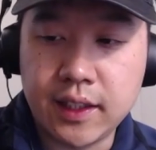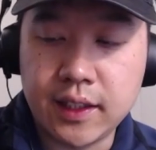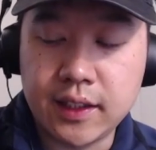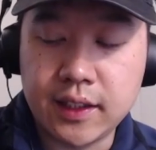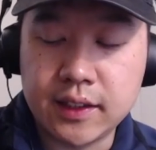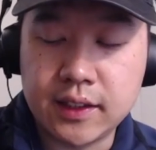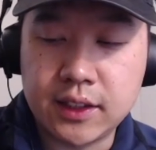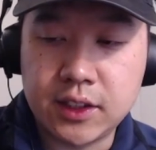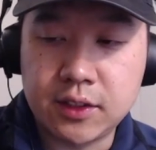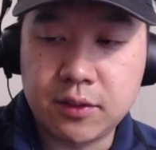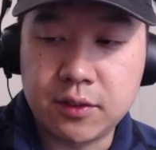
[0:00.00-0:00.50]

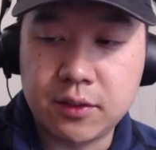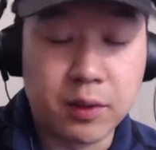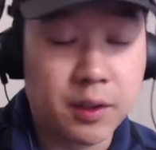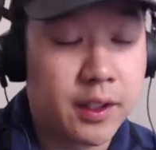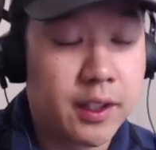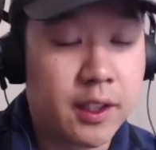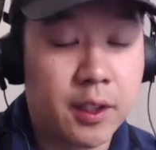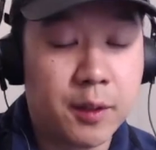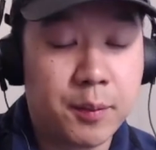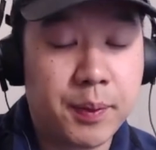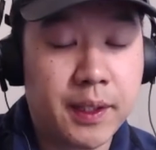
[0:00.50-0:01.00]
it's
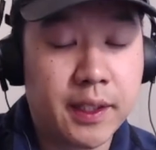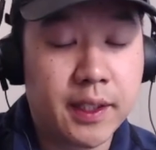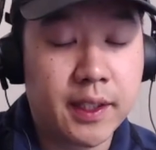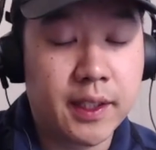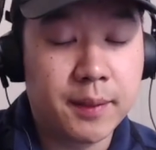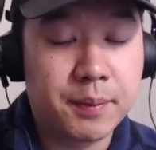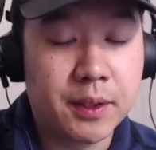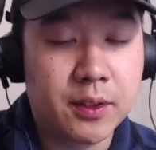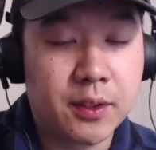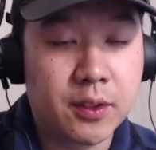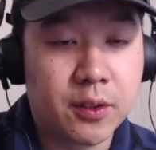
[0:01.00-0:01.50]
really opening
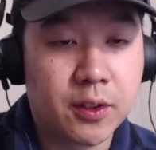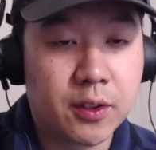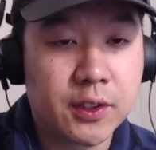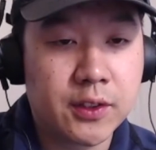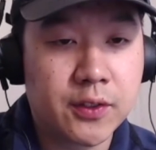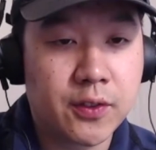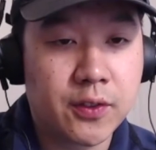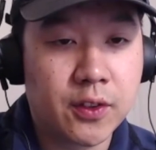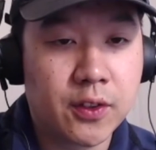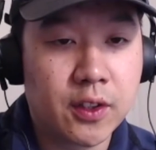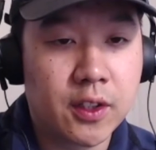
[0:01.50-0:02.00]
up the doors
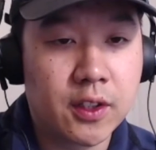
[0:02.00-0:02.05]
for